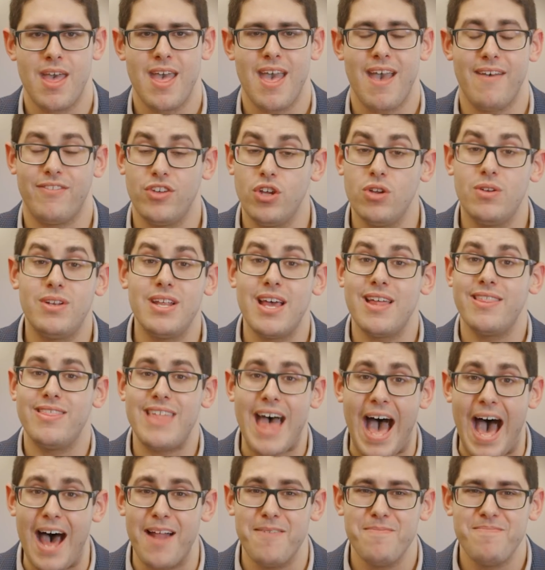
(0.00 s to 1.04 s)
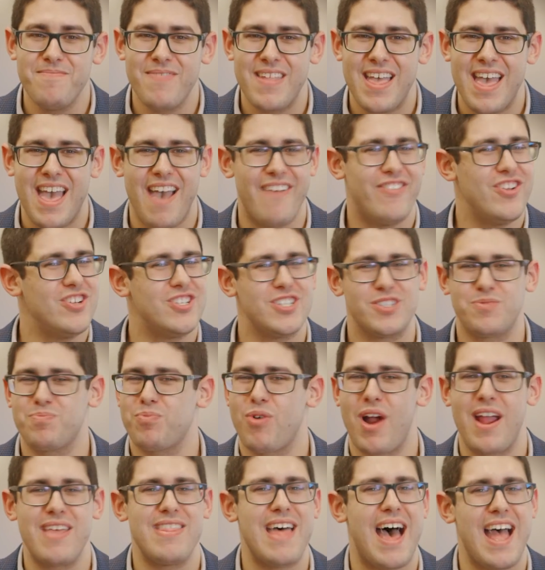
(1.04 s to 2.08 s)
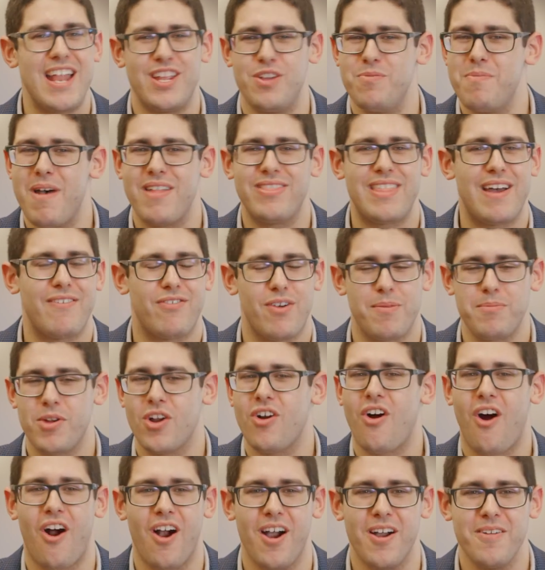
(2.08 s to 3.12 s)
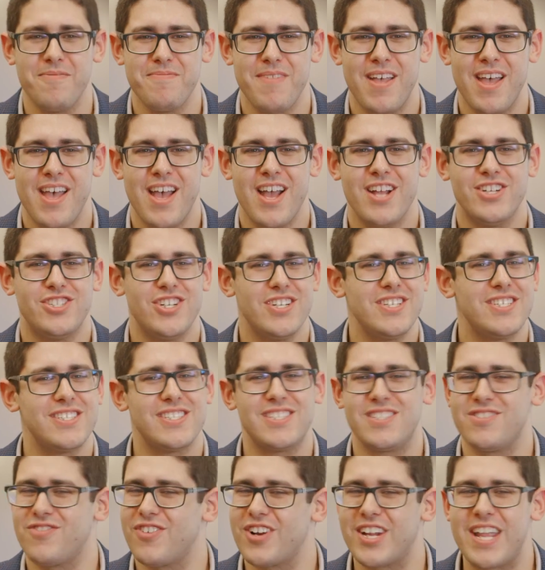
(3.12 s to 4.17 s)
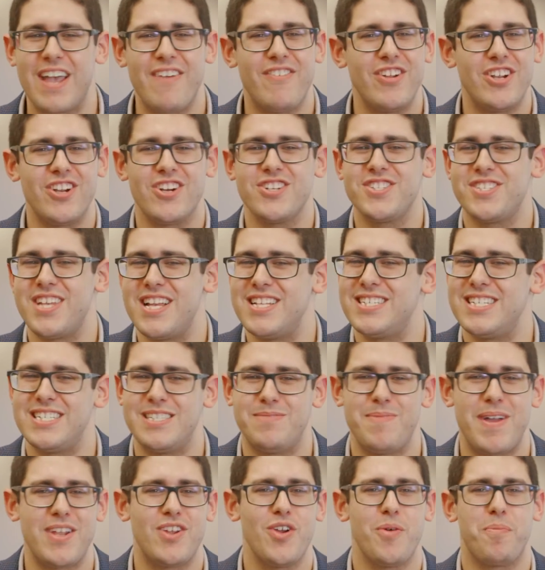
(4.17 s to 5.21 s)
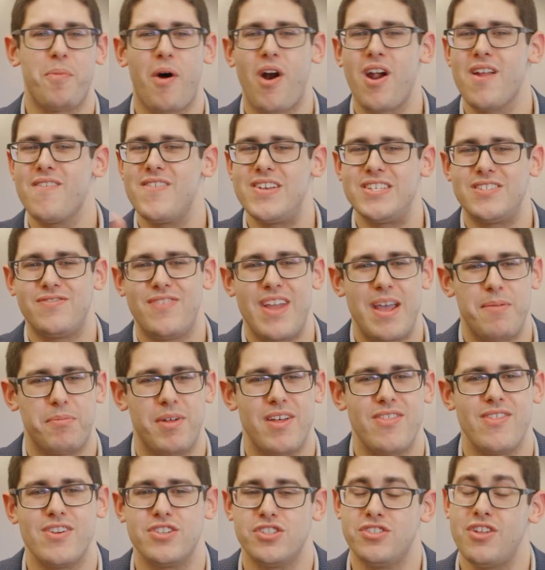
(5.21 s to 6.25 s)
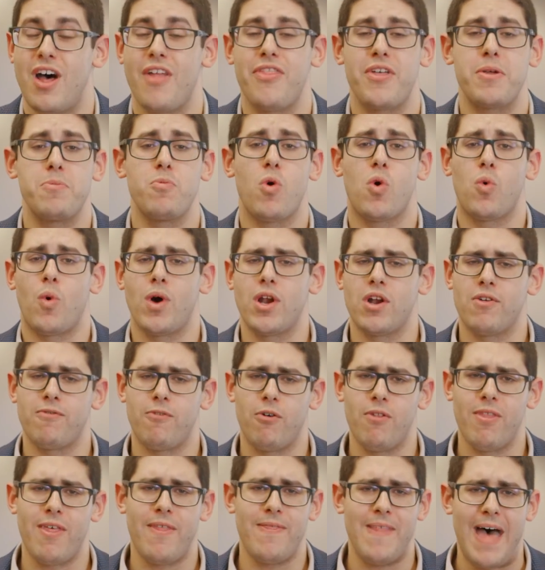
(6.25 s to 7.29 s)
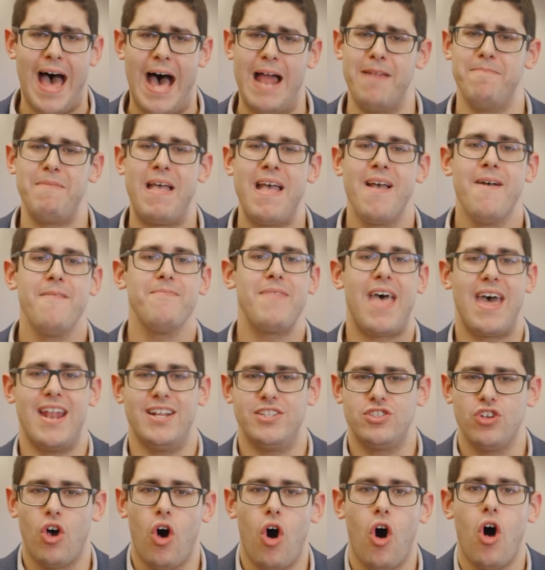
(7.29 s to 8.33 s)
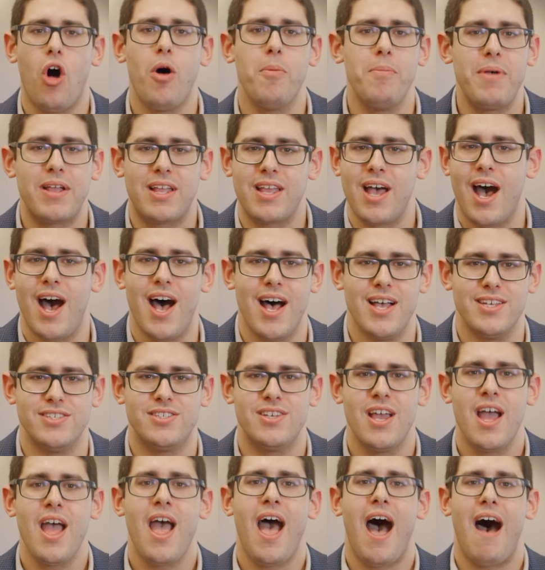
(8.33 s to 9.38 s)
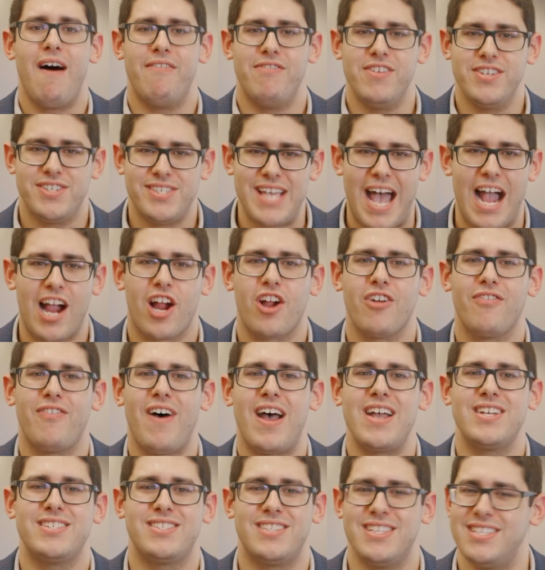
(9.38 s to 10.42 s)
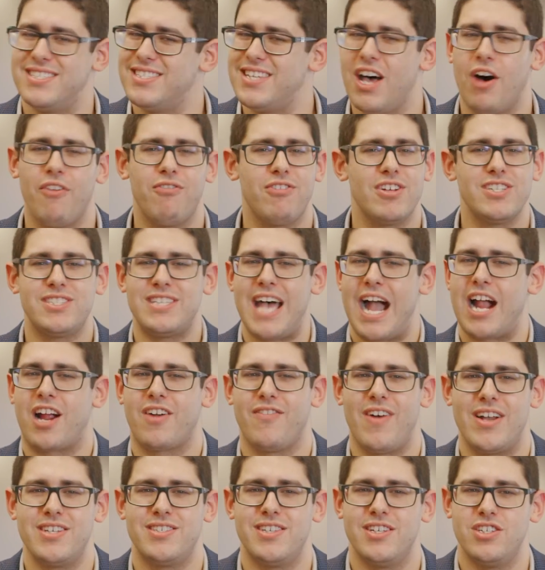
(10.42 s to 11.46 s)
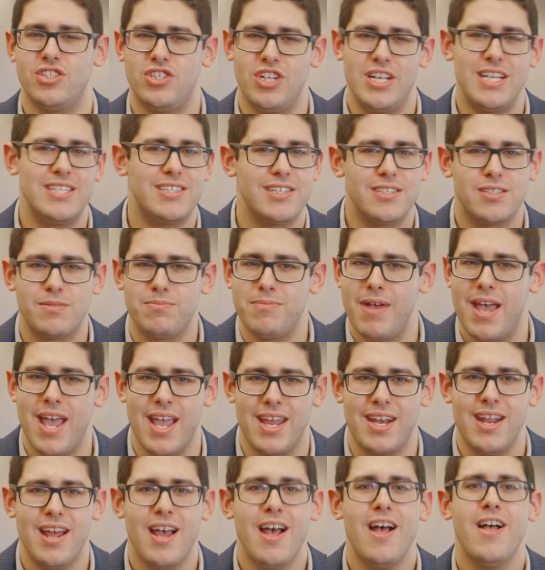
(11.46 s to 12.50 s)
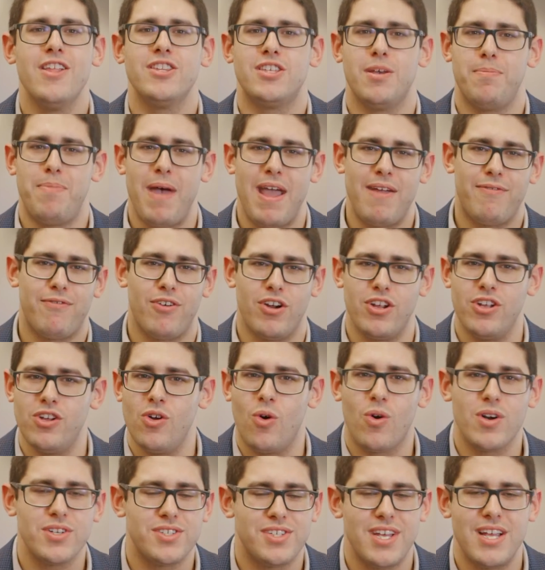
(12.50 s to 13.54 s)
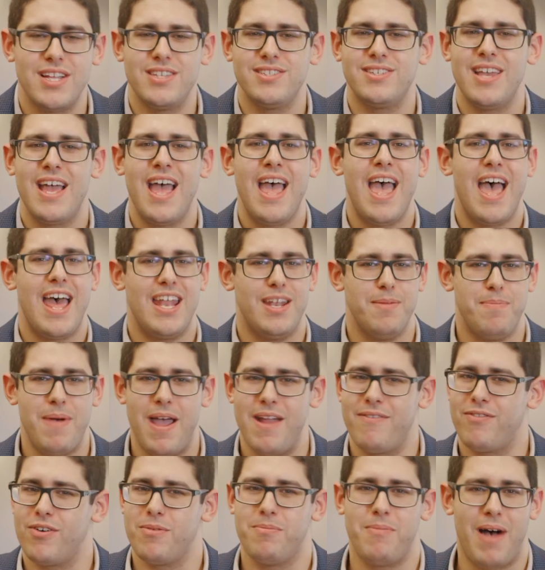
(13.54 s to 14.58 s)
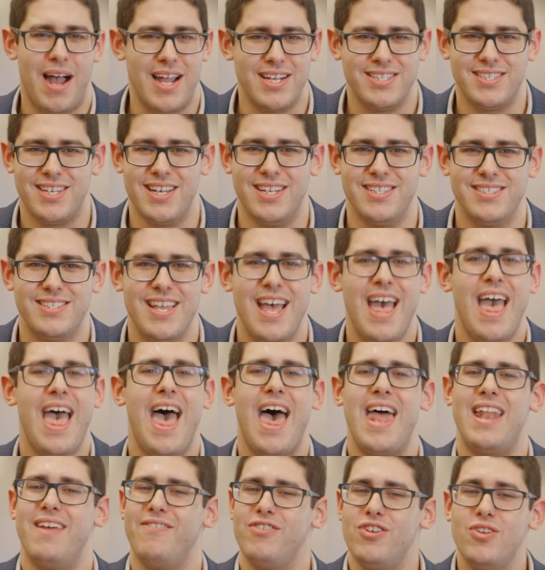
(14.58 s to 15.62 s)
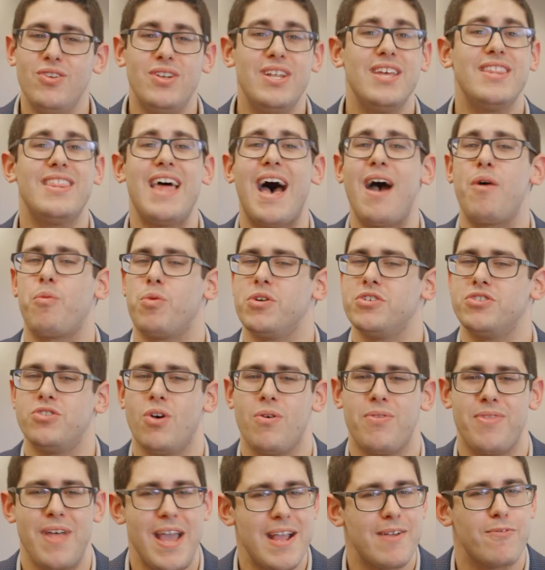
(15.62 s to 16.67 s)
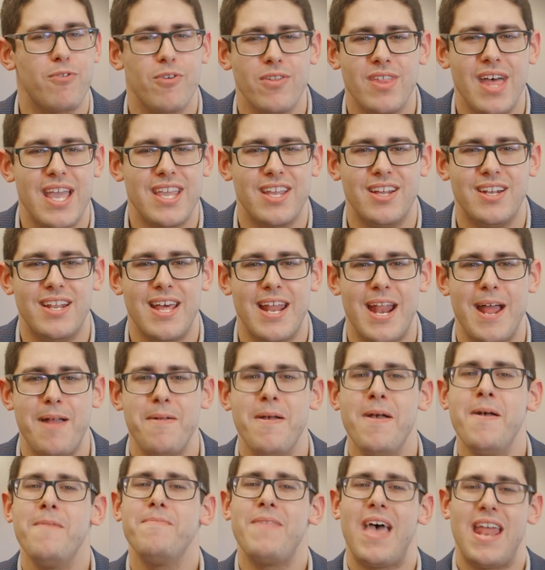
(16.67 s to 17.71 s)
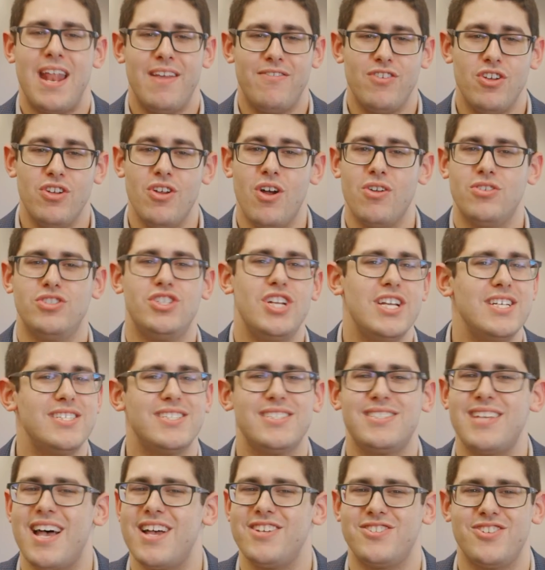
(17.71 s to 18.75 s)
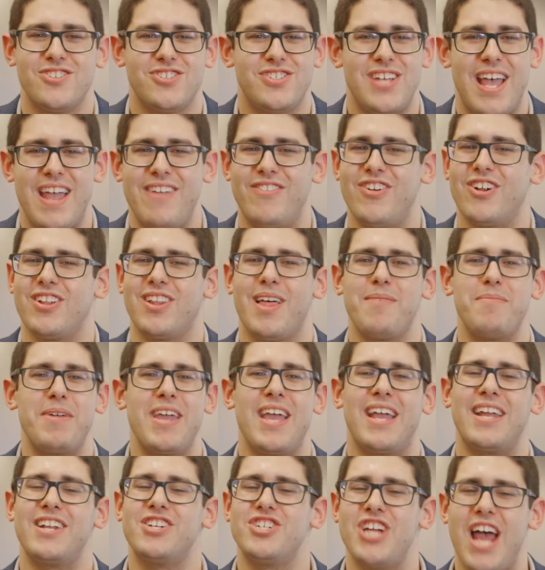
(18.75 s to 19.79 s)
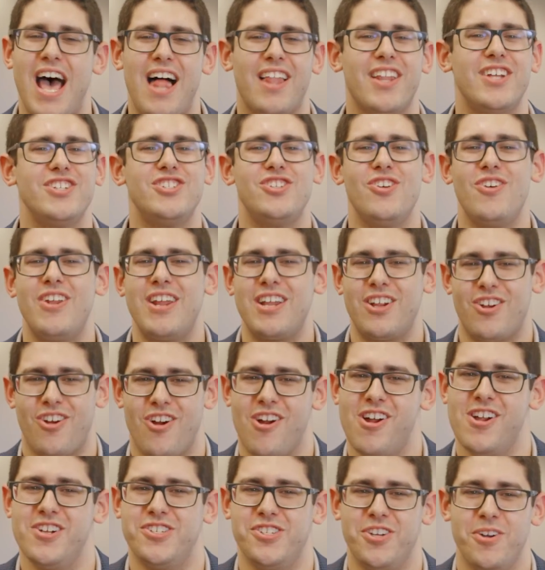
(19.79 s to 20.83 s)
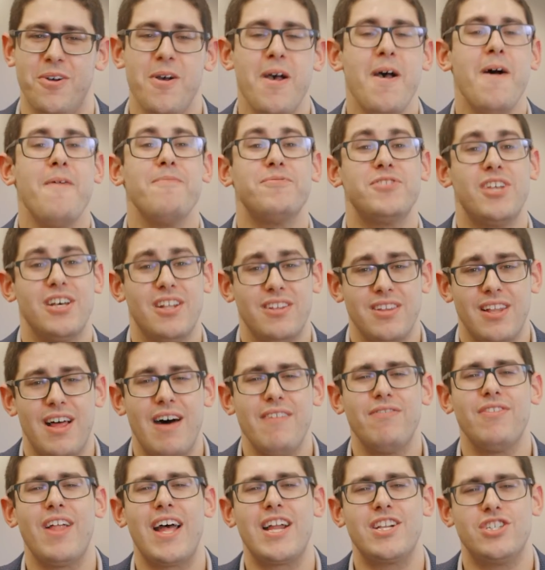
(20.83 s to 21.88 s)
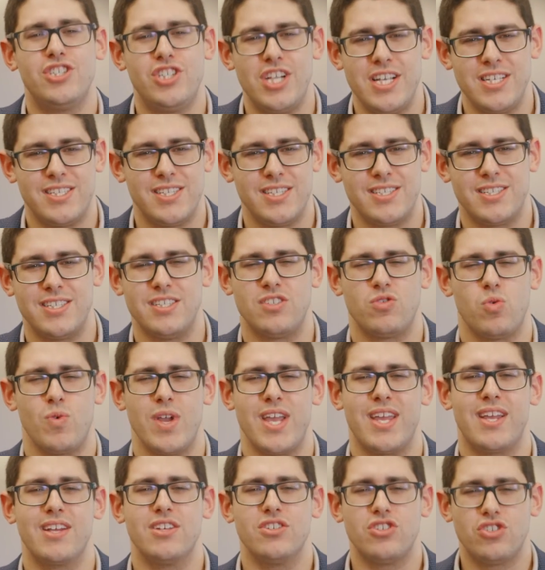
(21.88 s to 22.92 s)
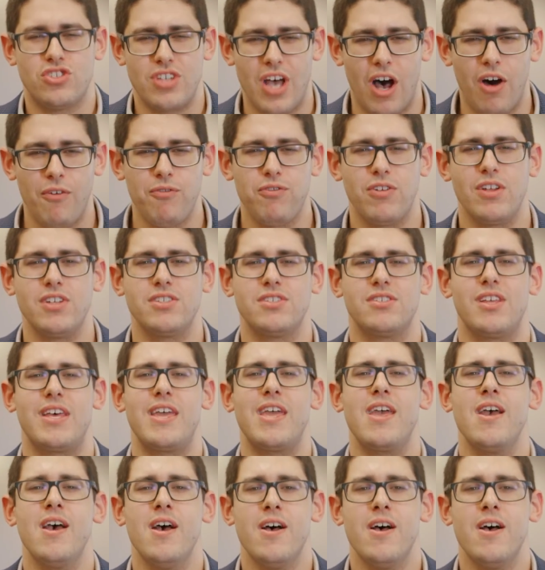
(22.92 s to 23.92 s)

If you did that, if you just prayed that and you meant that from your heart, Jesus has forgiven your sins. He's made you a part of His family, and there's nothing more wonderful than that. And it's all because of the sacrifice, the selfless sacrifice that Jesus made to pay for your sins and to pay for my sins. And if you did that, we're so thankful that you did it. And if you know Jesus as your Savior, let me challenge you and encourage you to love like Jesus this week, selflessly